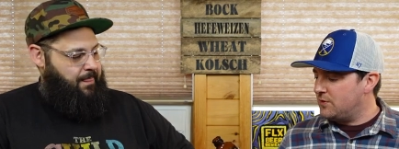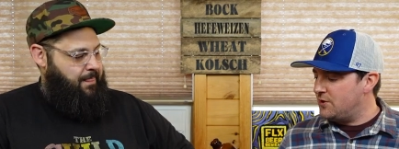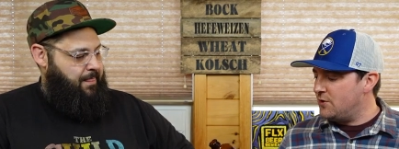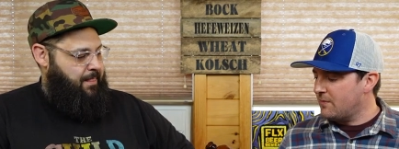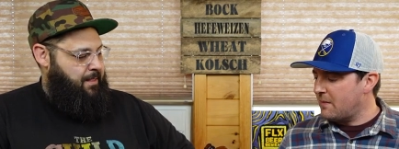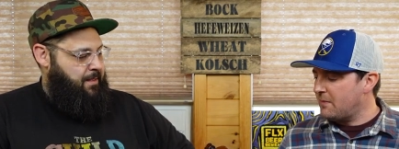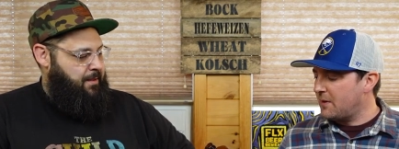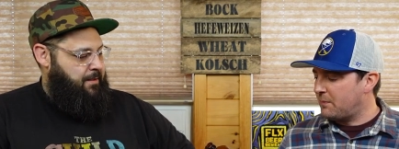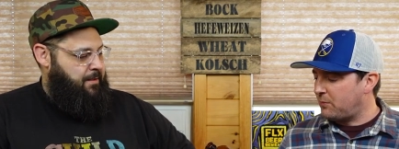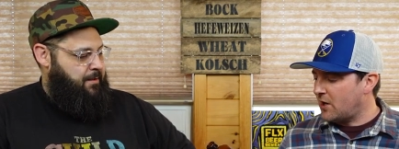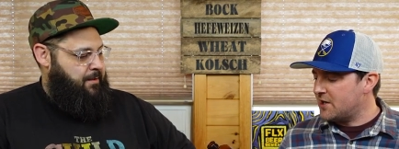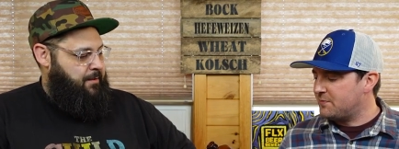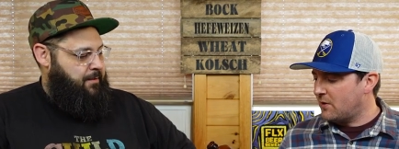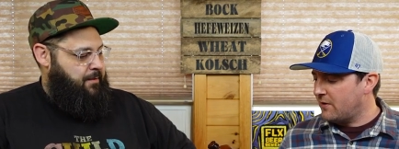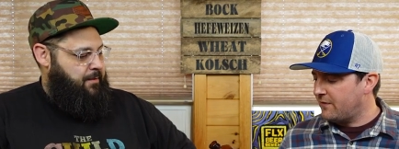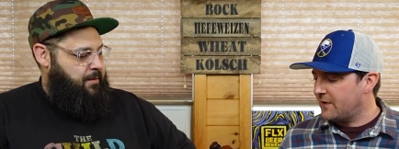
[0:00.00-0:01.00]
Speaker 1: do? You remember the
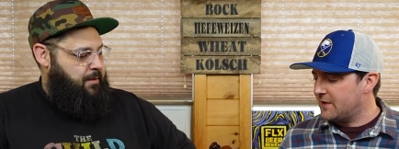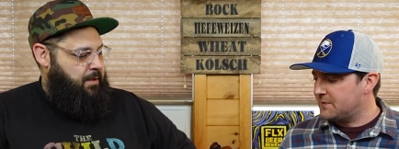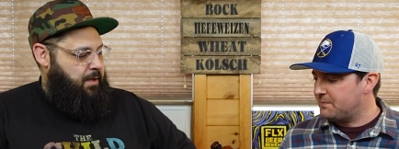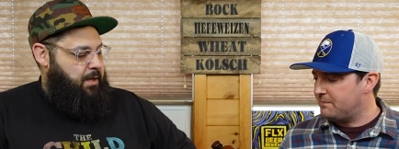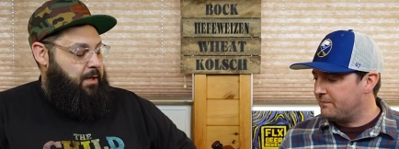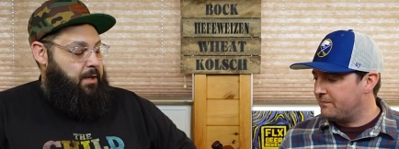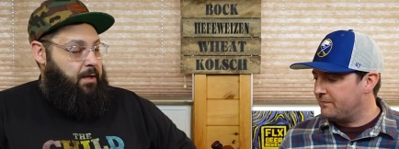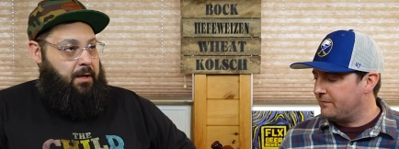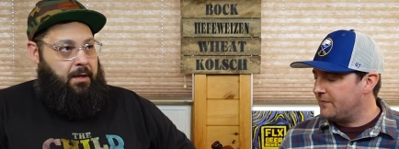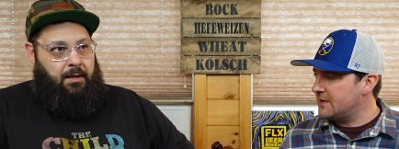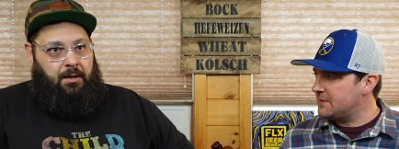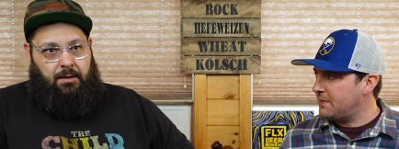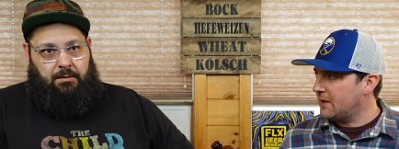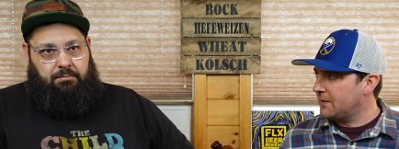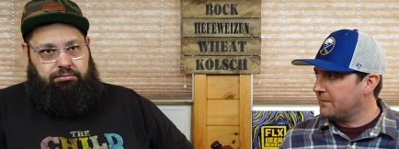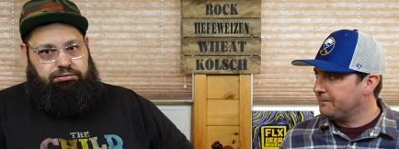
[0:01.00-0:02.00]
price point for this
Speaker 2: this
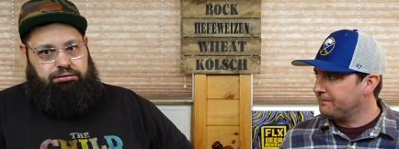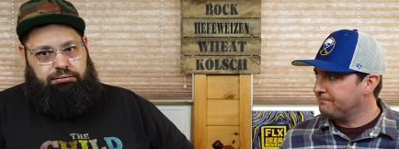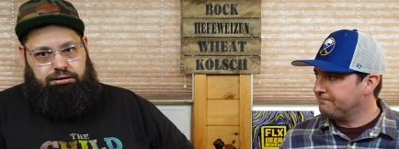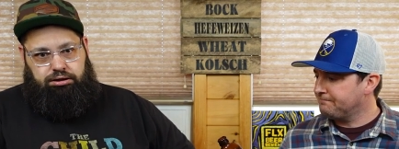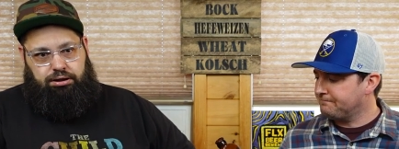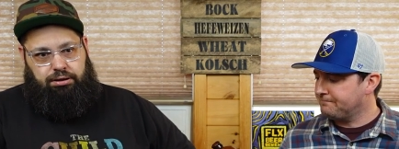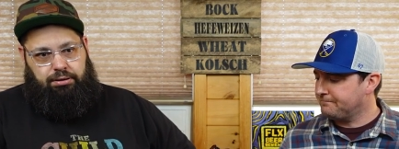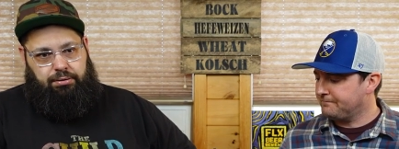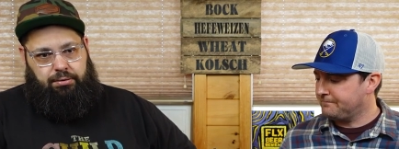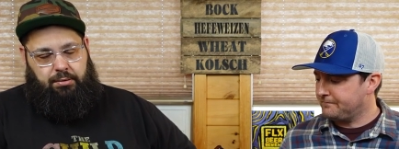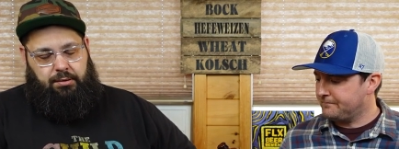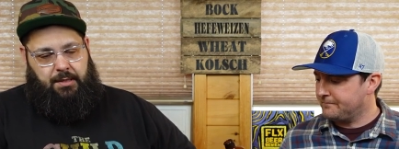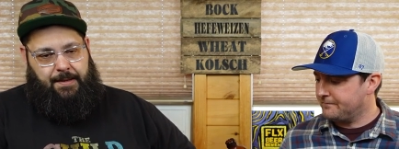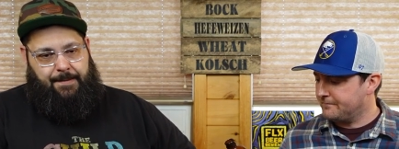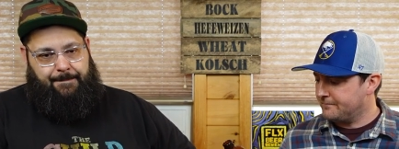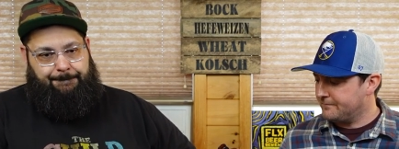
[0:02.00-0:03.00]
beer?
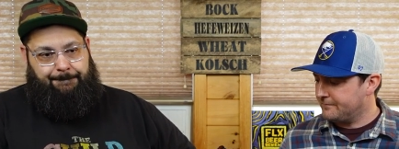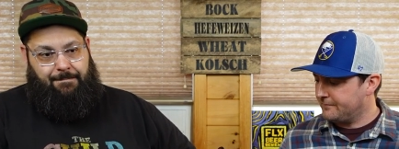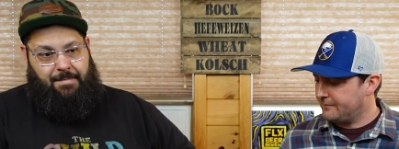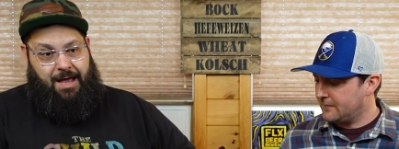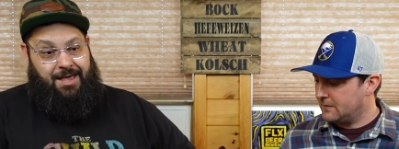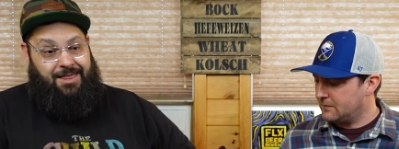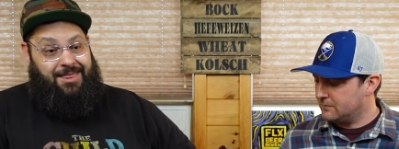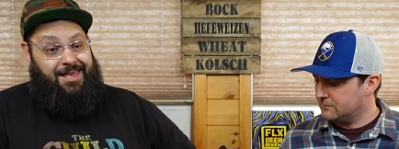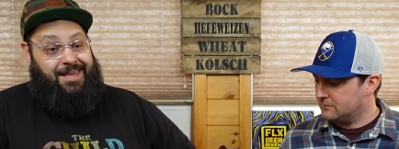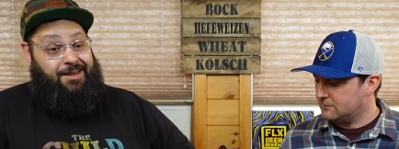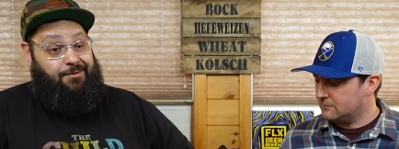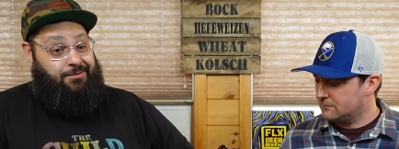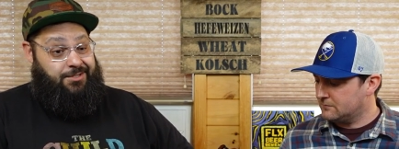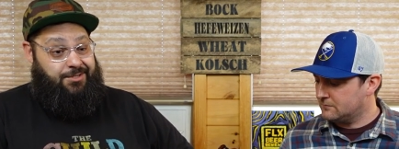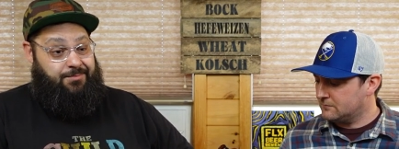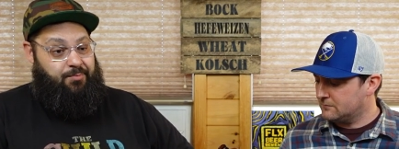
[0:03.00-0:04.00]
I think it
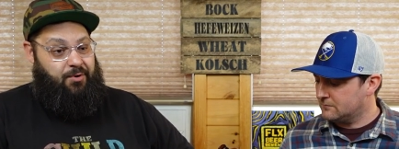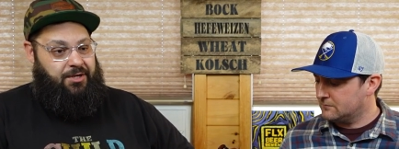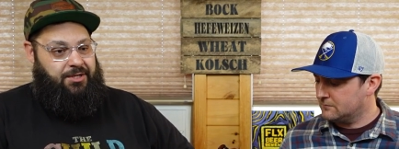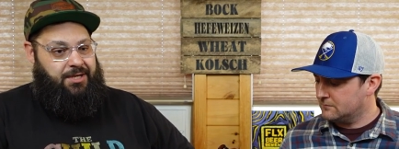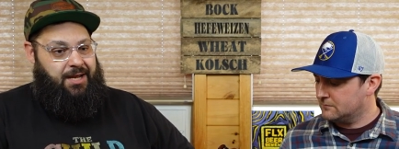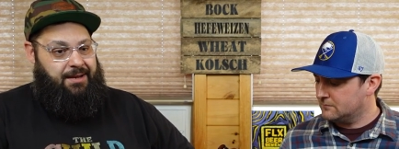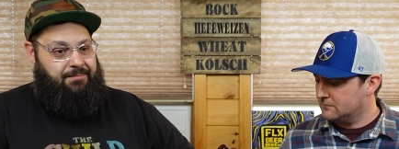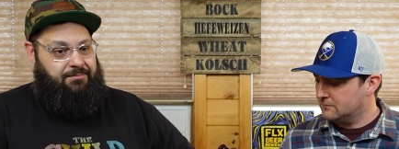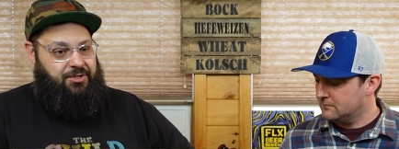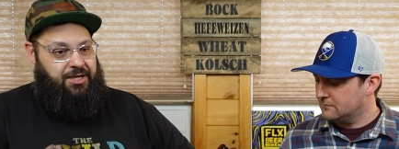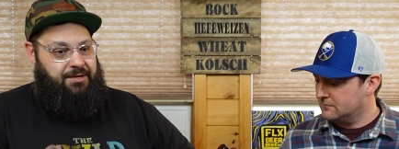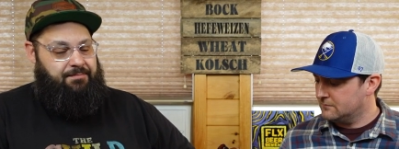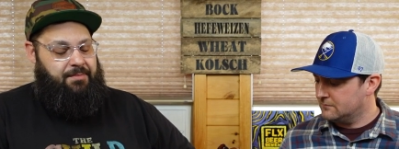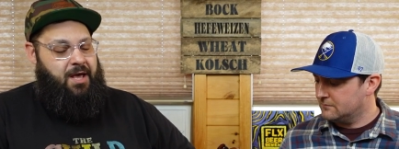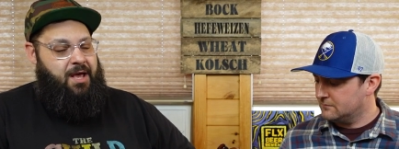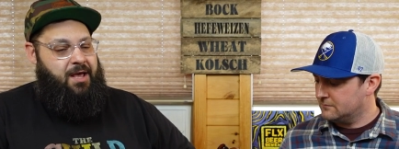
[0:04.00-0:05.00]
was pretty damn
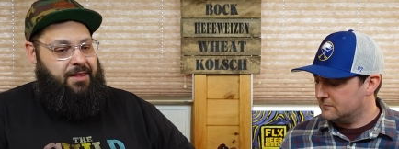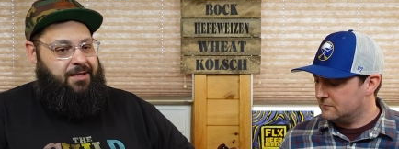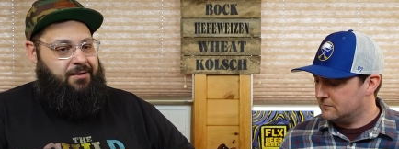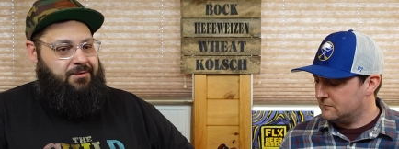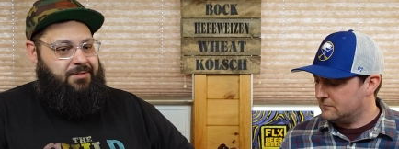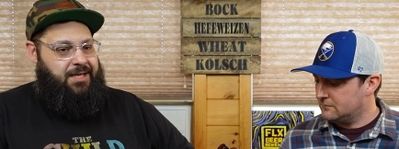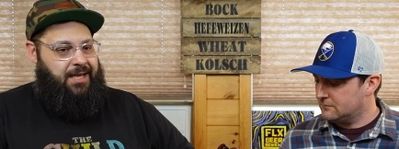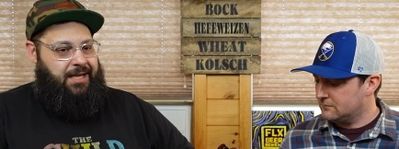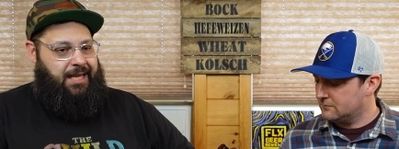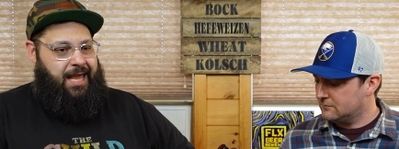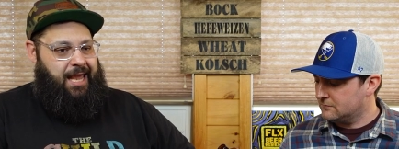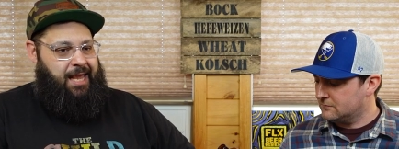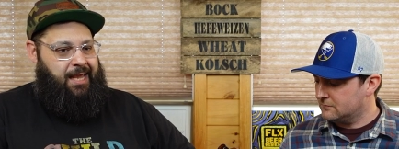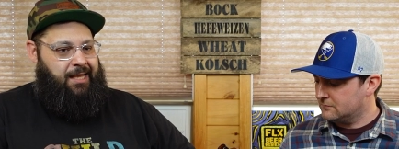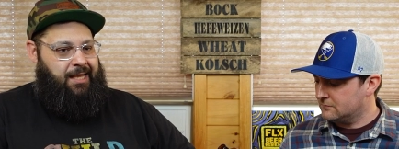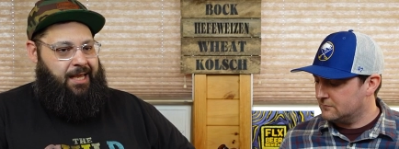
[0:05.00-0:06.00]
cheap. I think it was like
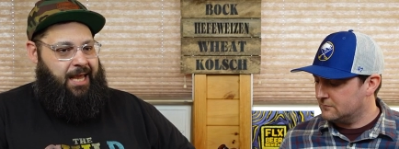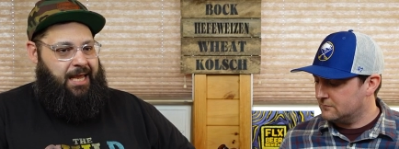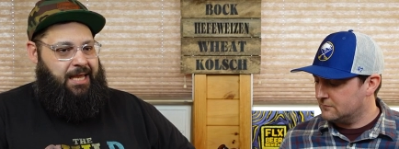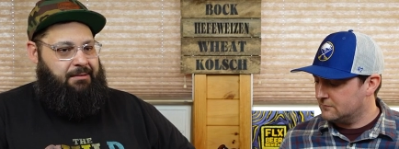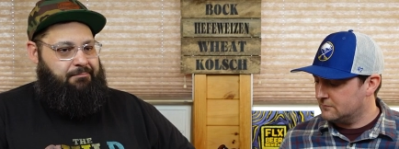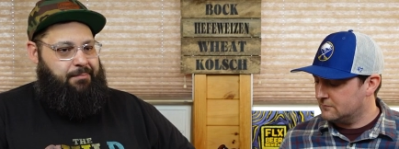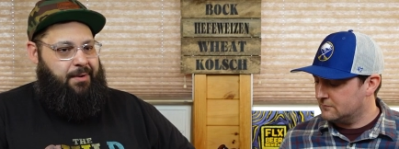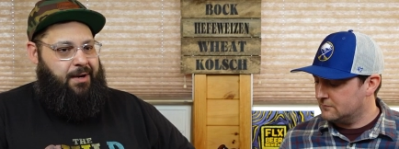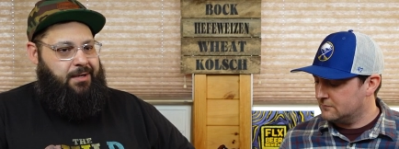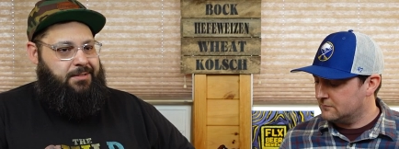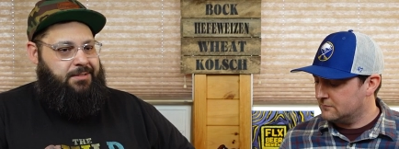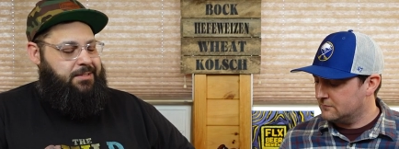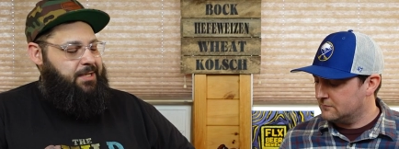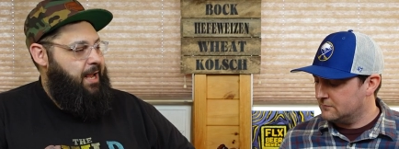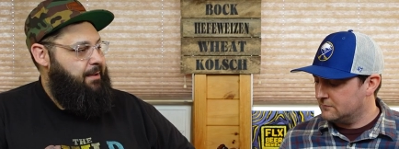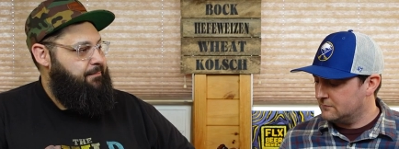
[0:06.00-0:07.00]
eight
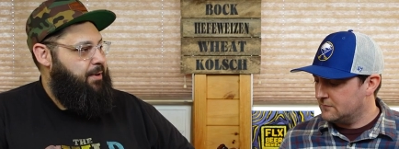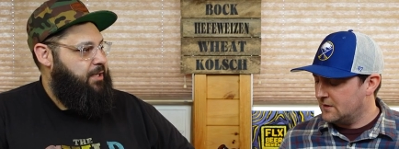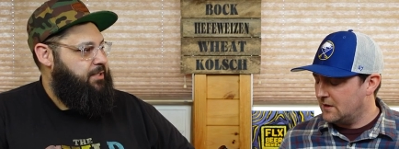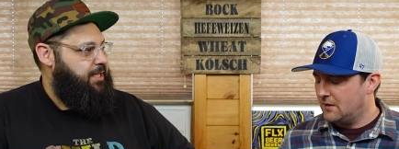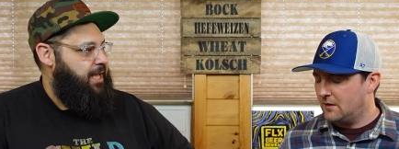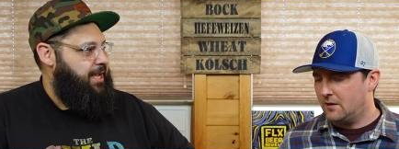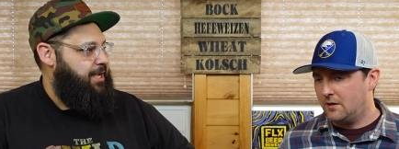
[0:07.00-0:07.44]
bucks, nine bucks at